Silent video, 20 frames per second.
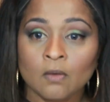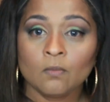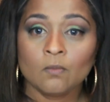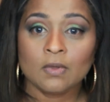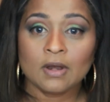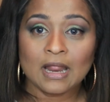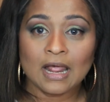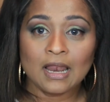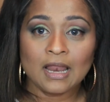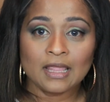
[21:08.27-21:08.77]

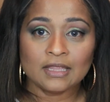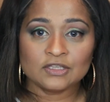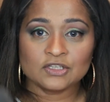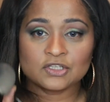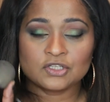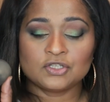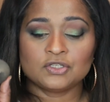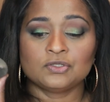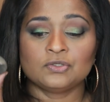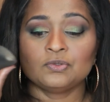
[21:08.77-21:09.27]
What I like
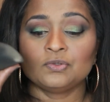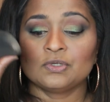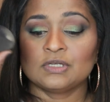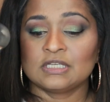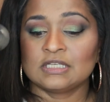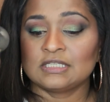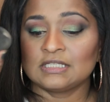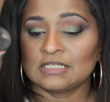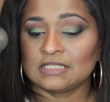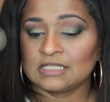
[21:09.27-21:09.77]
to do
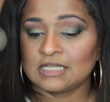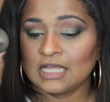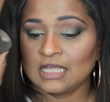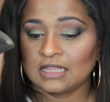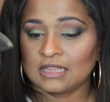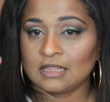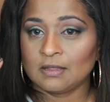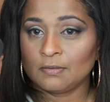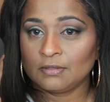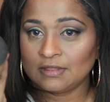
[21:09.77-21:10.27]
is
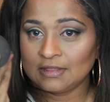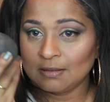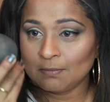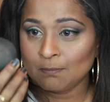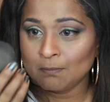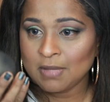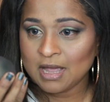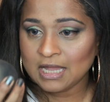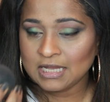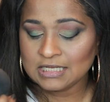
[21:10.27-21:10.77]
take
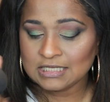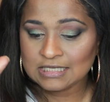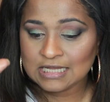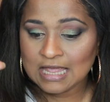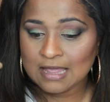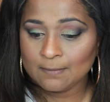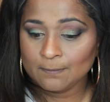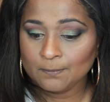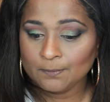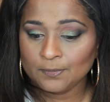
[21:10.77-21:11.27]
my
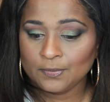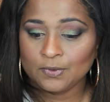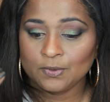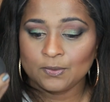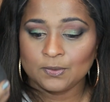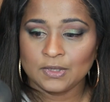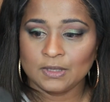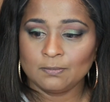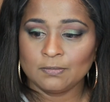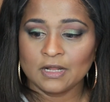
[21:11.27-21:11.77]
damp
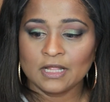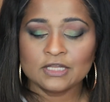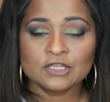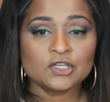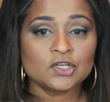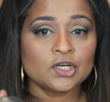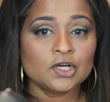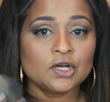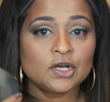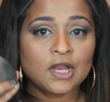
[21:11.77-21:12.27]
beauty
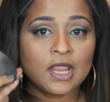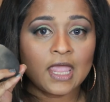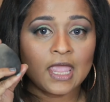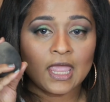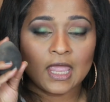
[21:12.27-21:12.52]
blender,